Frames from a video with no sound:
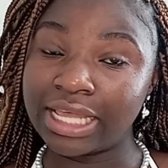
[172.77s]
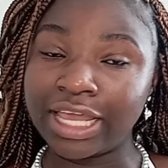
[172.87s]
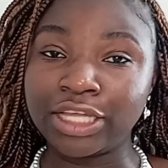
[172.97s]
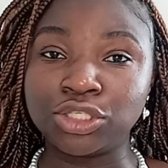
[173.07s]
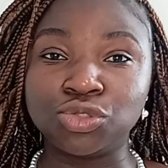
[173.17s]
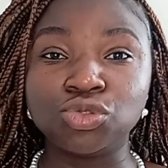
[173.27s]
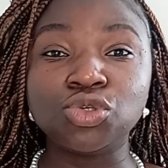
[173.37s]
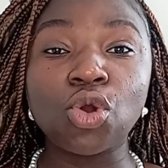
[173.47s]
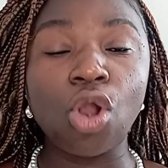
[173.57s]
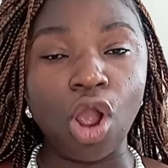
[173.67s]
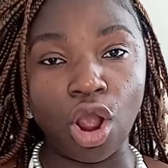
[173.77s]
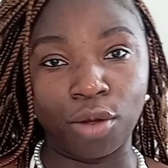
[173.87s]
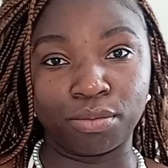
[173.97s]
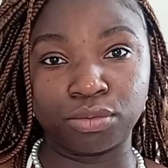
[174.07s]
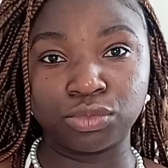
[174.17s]
and do no
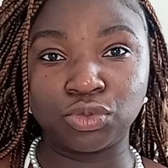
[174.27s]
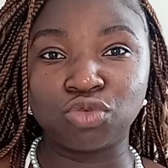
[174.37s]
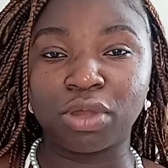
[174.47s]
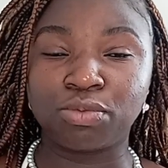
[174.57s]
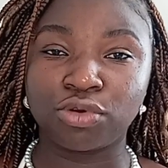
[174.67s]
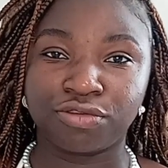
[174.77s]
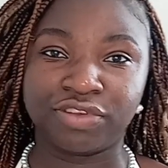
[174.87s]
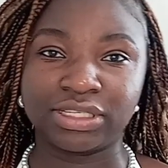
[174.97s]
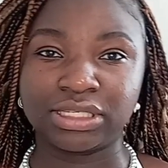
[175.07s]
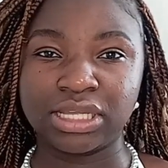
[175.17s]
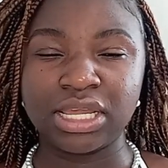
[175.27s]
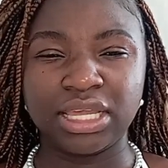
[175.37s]
harm to my prophets.